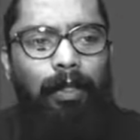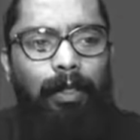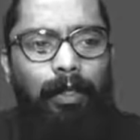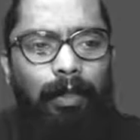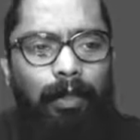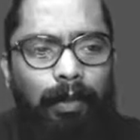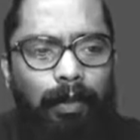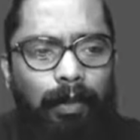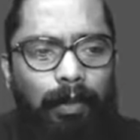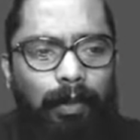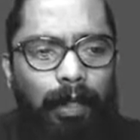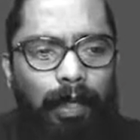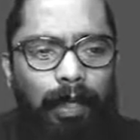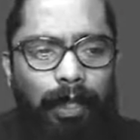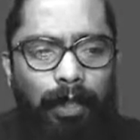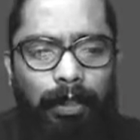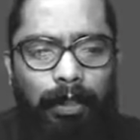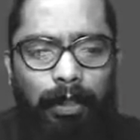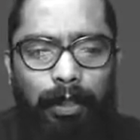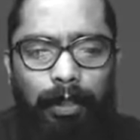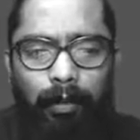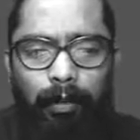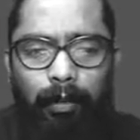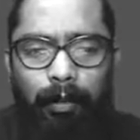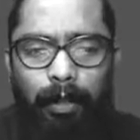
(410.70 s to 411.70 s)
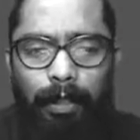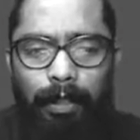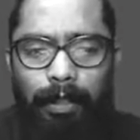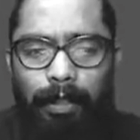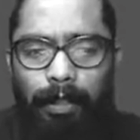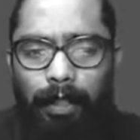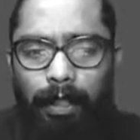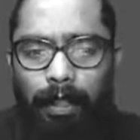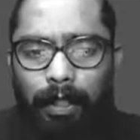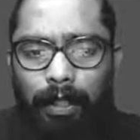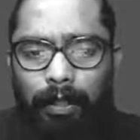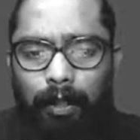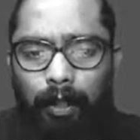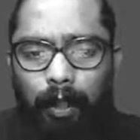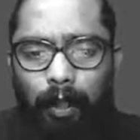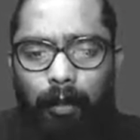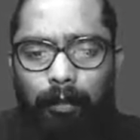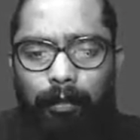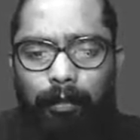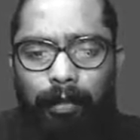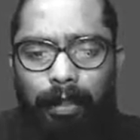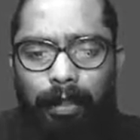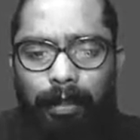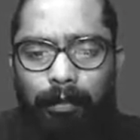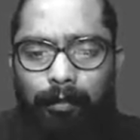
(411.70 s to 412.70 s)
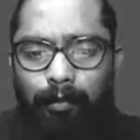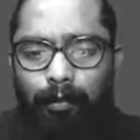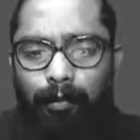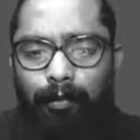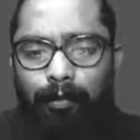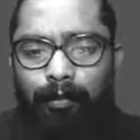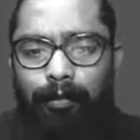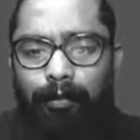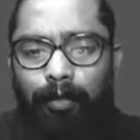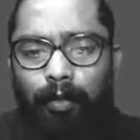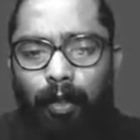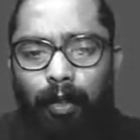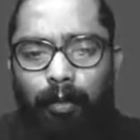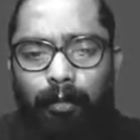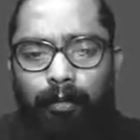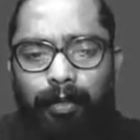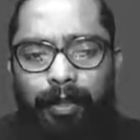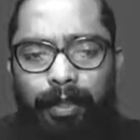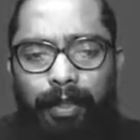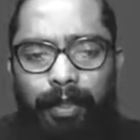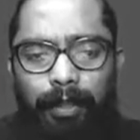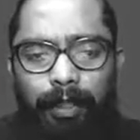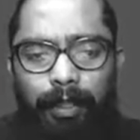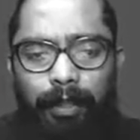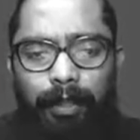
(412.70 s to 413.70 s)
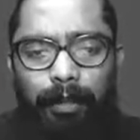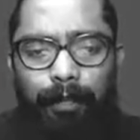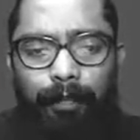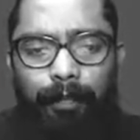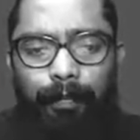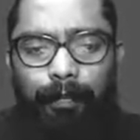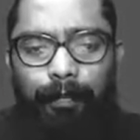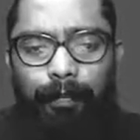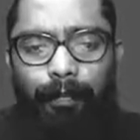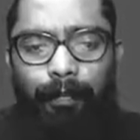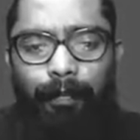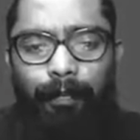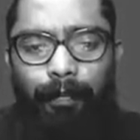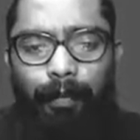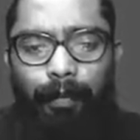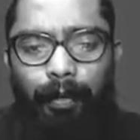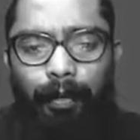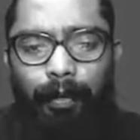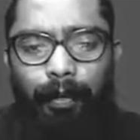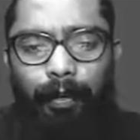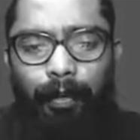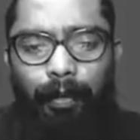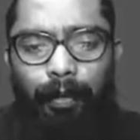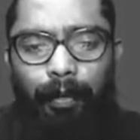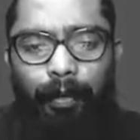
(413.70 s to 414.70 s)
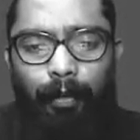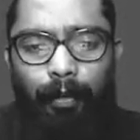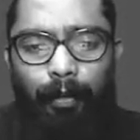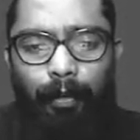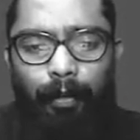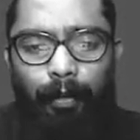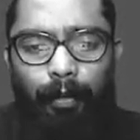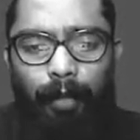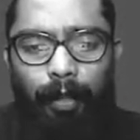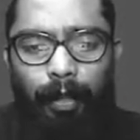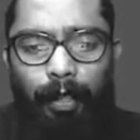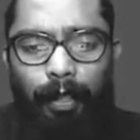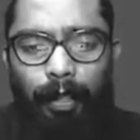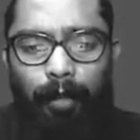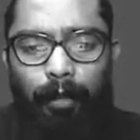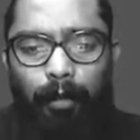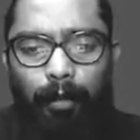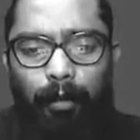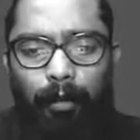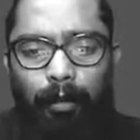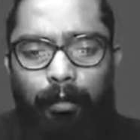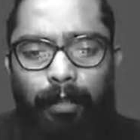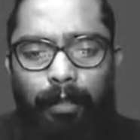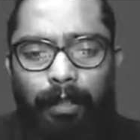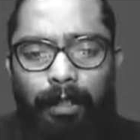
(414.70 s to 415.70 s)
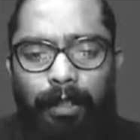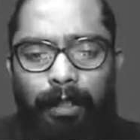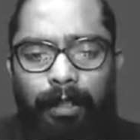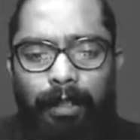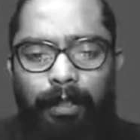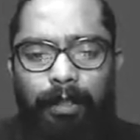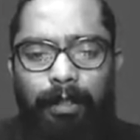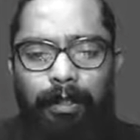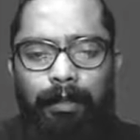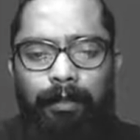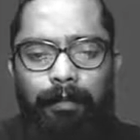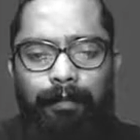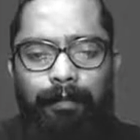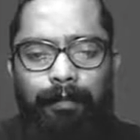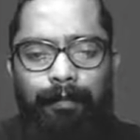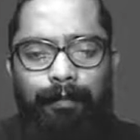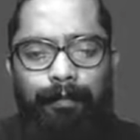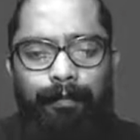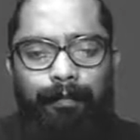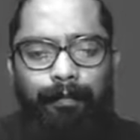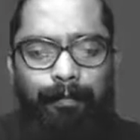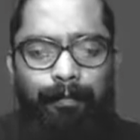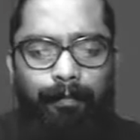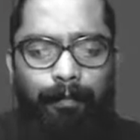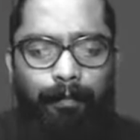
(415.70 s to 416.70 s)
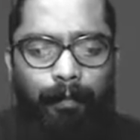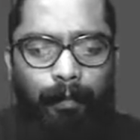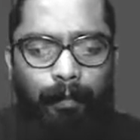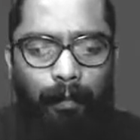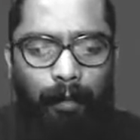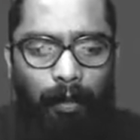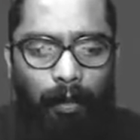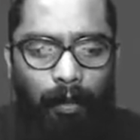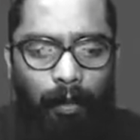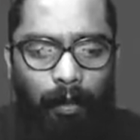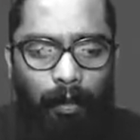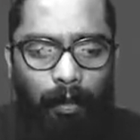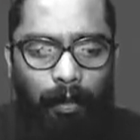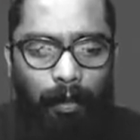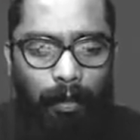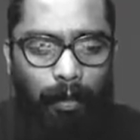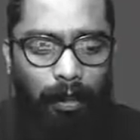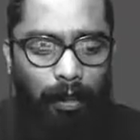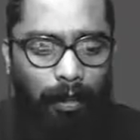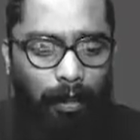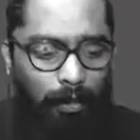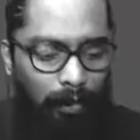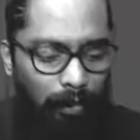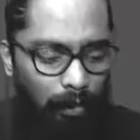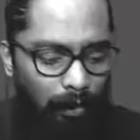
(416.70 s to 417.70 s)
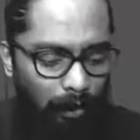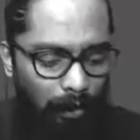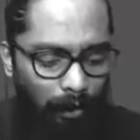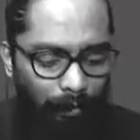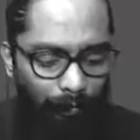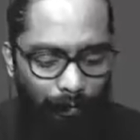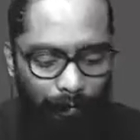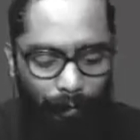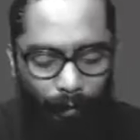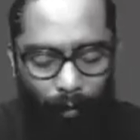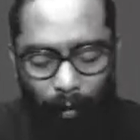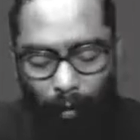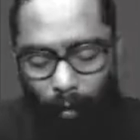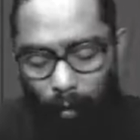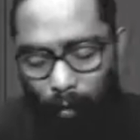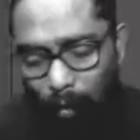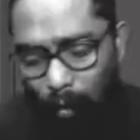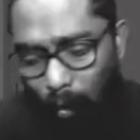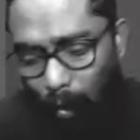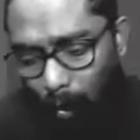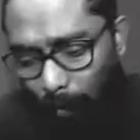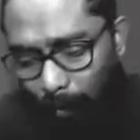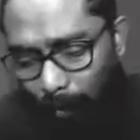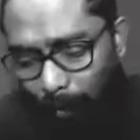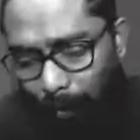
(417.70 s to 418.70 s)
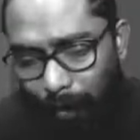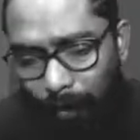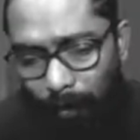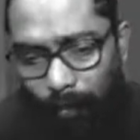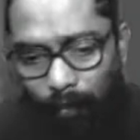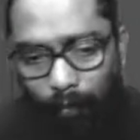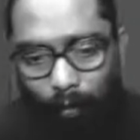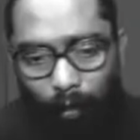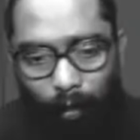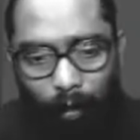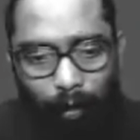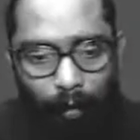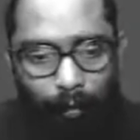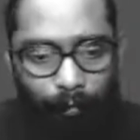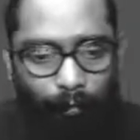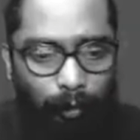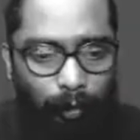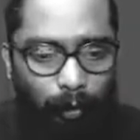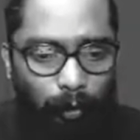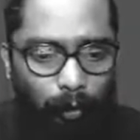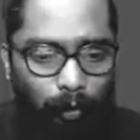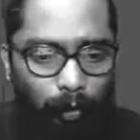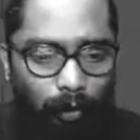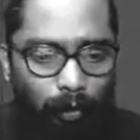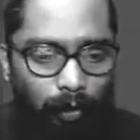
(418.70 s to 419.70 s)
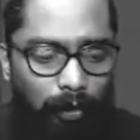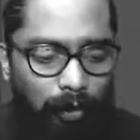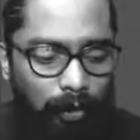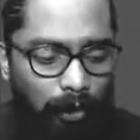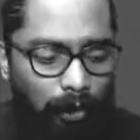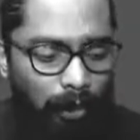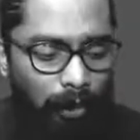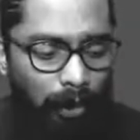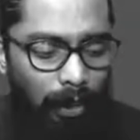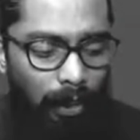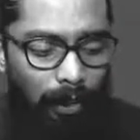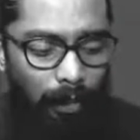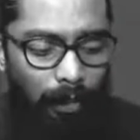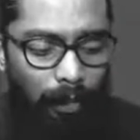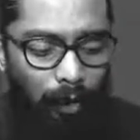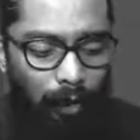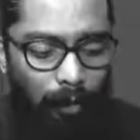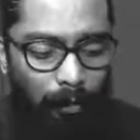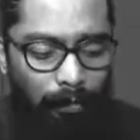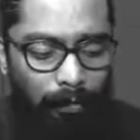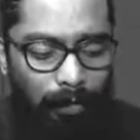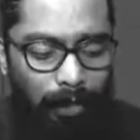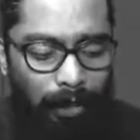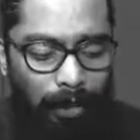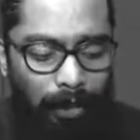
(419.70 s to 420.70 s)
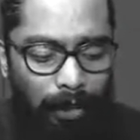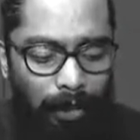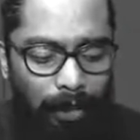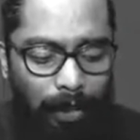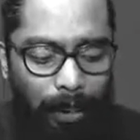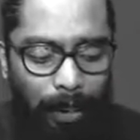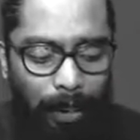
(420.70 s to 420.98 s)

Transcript: So selection tool can select the object, move the object, rotate the object. Yes, if you want to copy it, what you have to do, select the object,